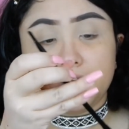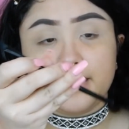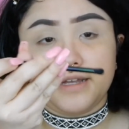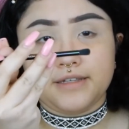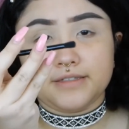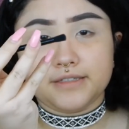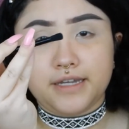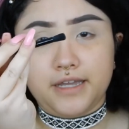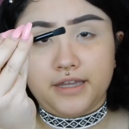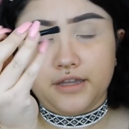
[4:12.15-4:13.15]
It has
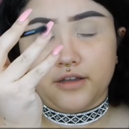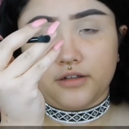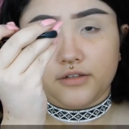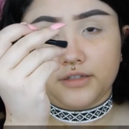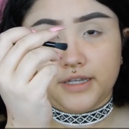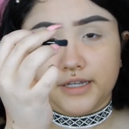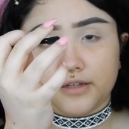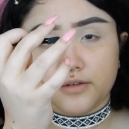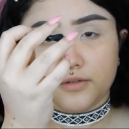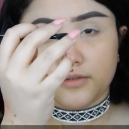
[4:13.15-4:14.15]
a
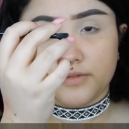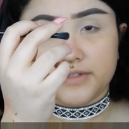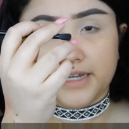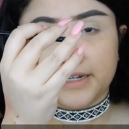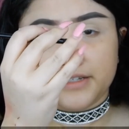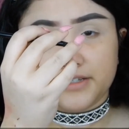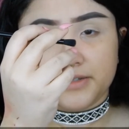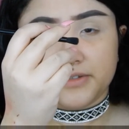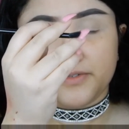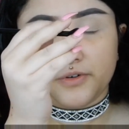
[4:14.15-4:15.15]
sad
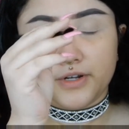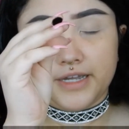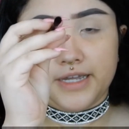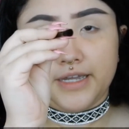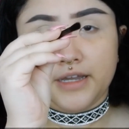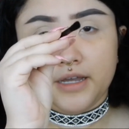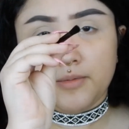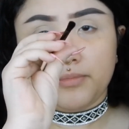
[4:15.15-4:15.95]
excuse for a